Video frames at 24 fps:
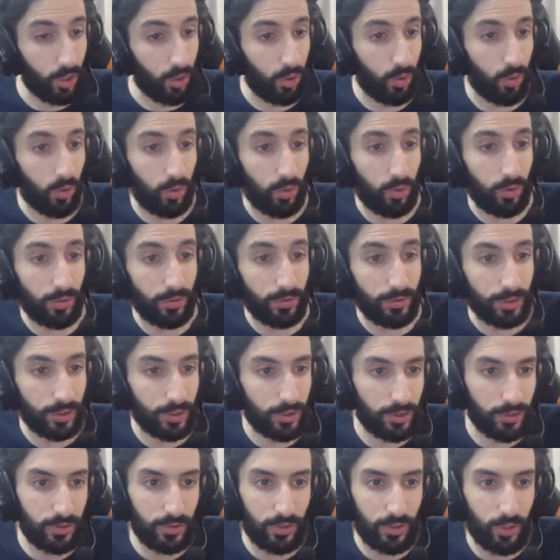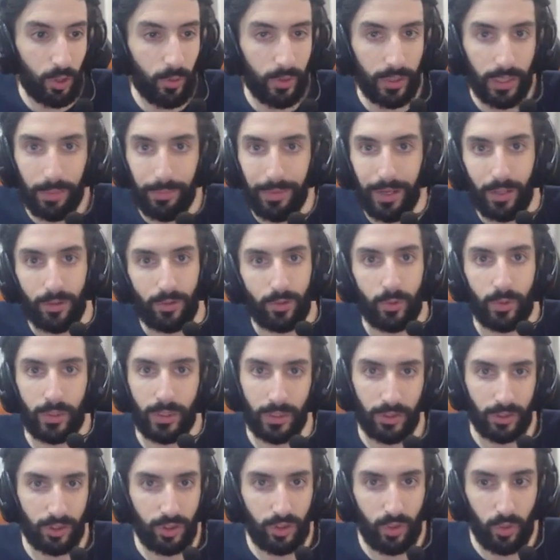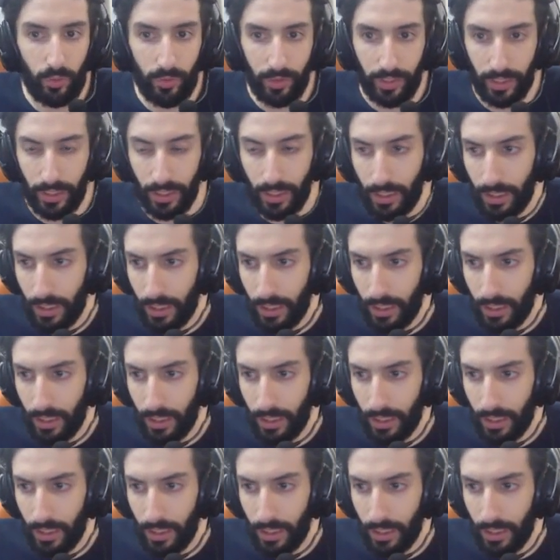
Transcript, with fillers: or just going about doing their story.